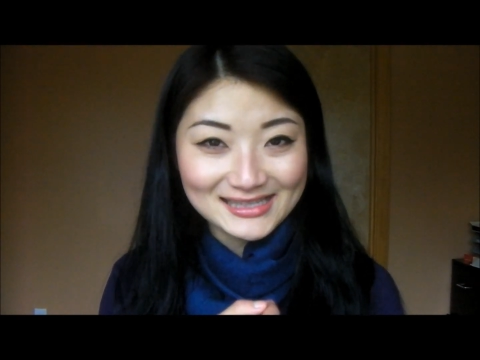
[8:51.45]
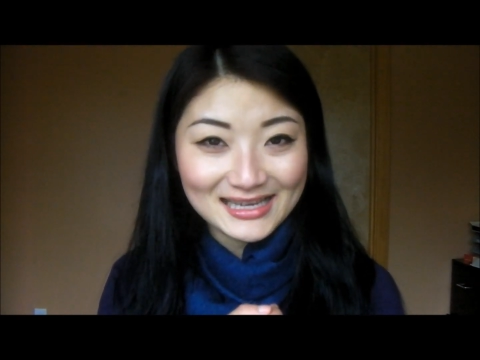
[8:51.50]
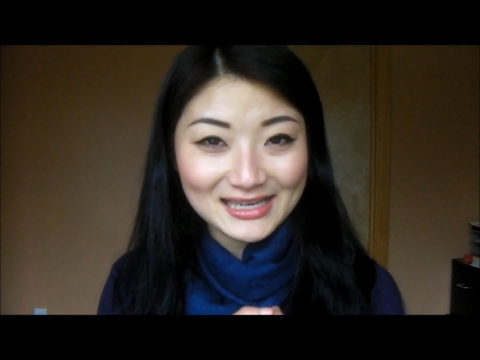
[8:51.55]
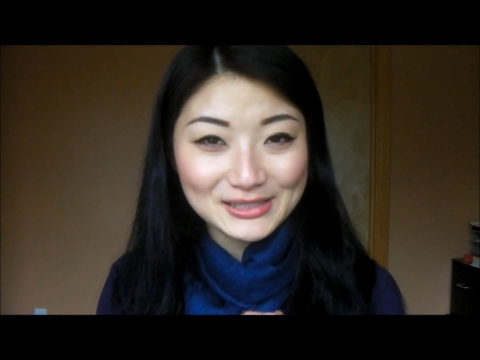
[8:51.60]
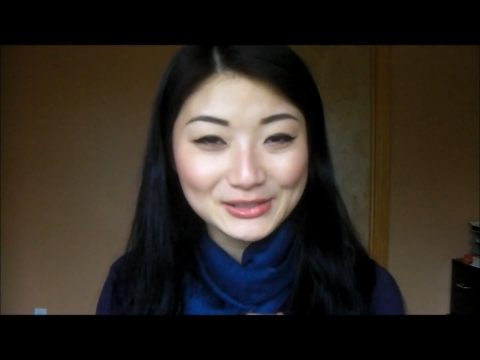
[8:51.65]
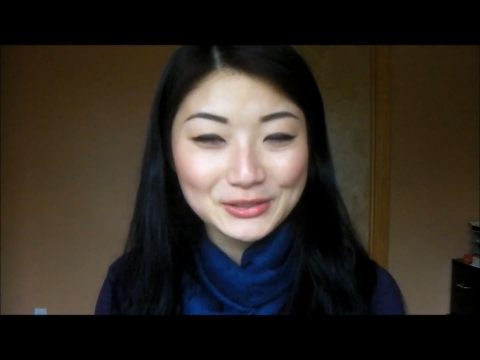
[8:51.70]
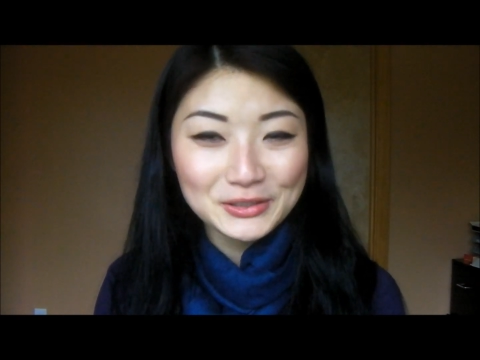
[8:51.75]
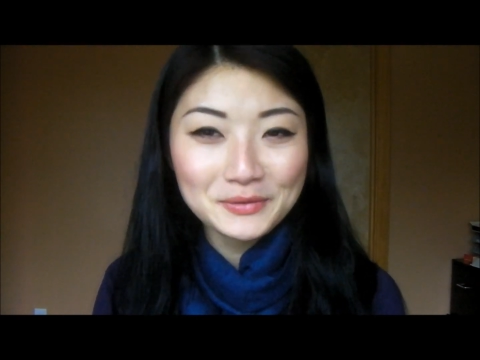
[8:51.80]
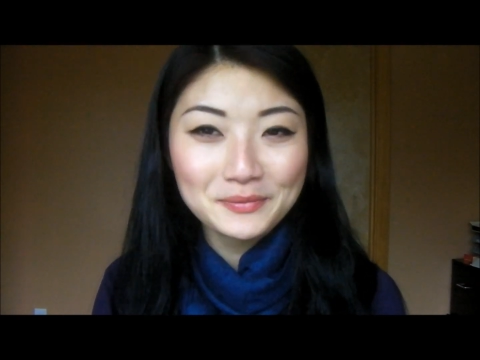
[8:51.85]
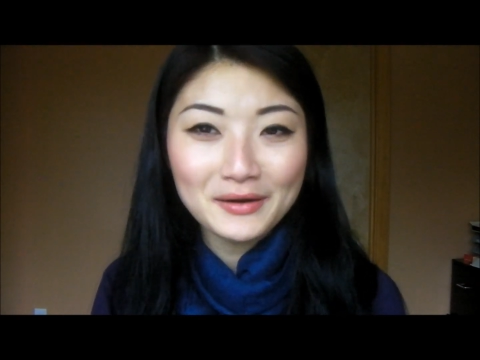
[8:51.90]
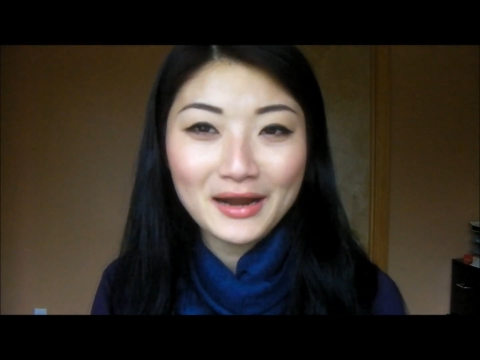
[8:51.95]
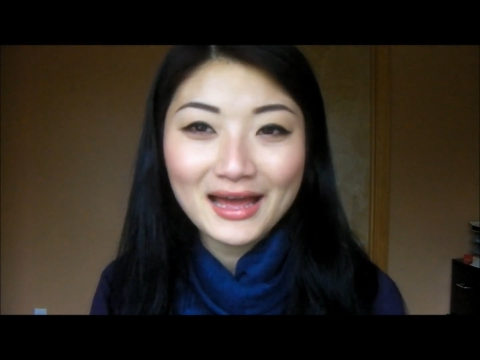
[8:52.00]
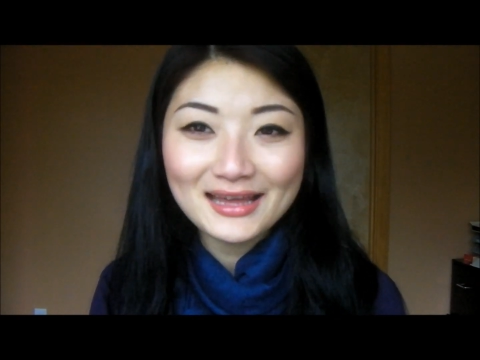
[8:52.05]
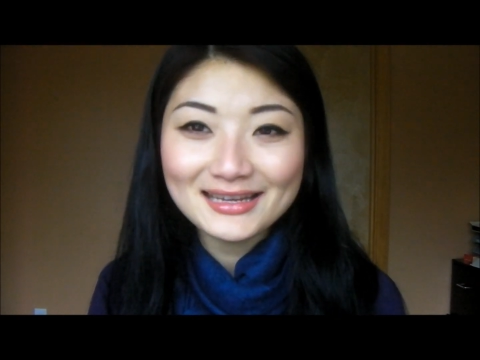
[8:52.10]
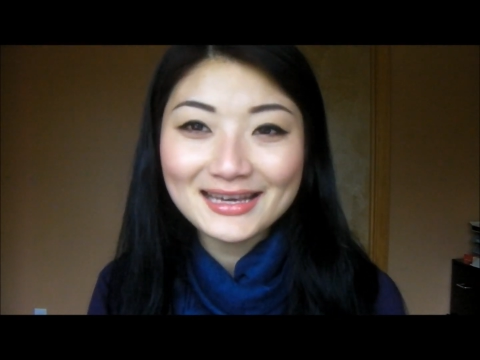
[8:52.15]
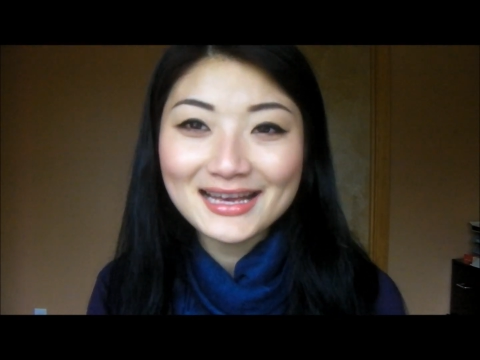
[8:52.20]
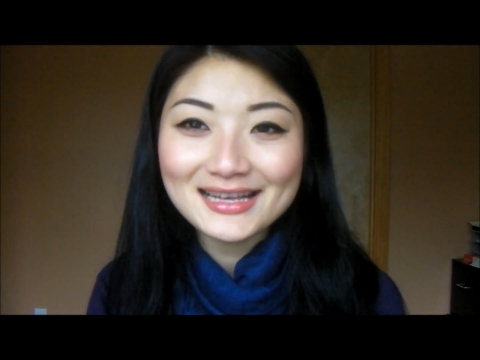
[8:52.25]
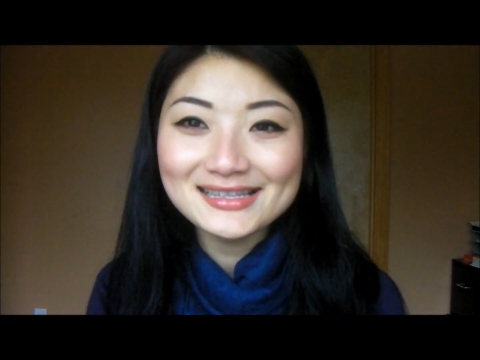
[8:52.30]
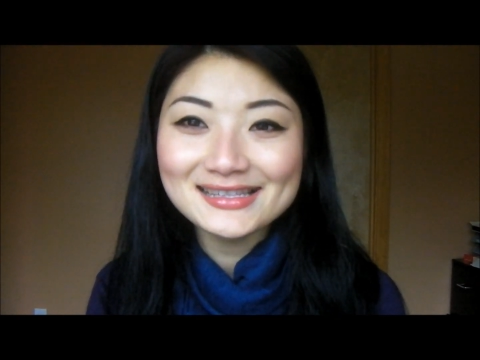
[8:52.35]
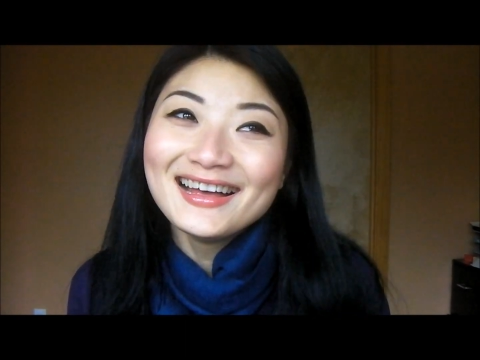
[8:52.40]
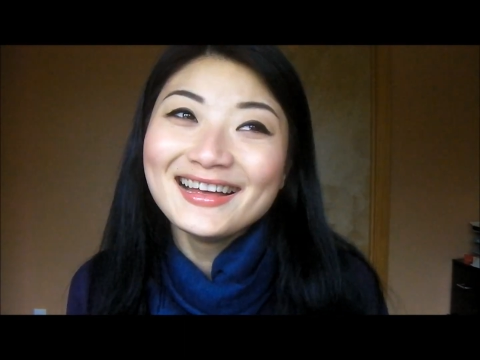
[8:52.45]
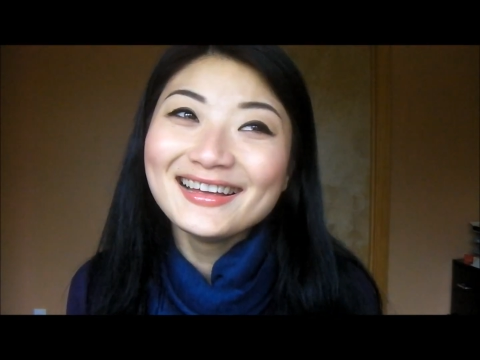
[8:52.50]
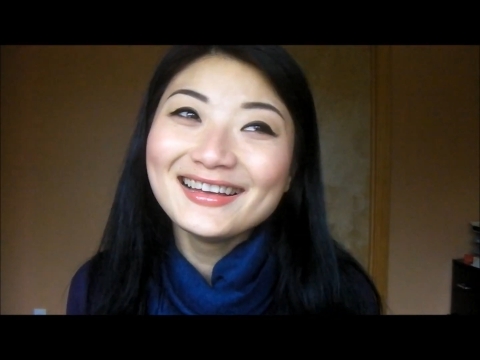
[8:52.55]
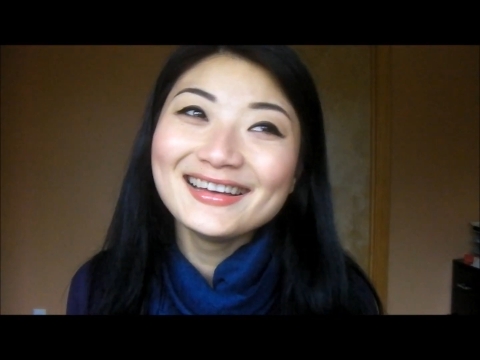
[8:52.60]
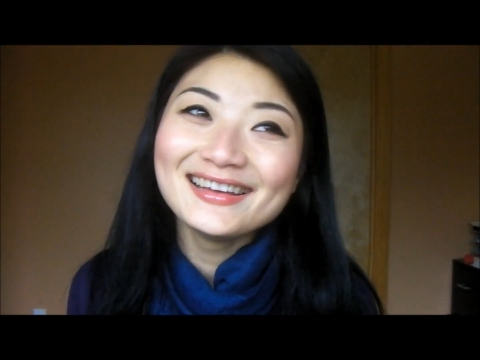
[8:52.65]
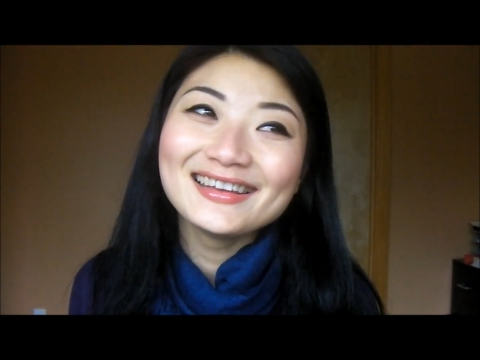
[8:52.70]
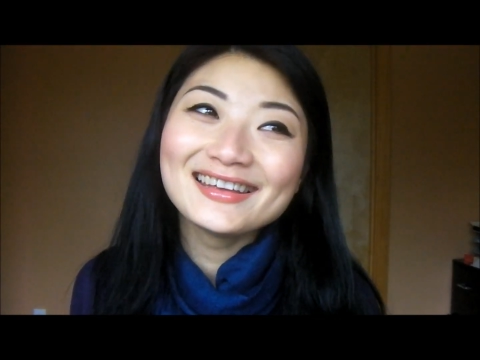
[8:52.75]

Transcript: these two products.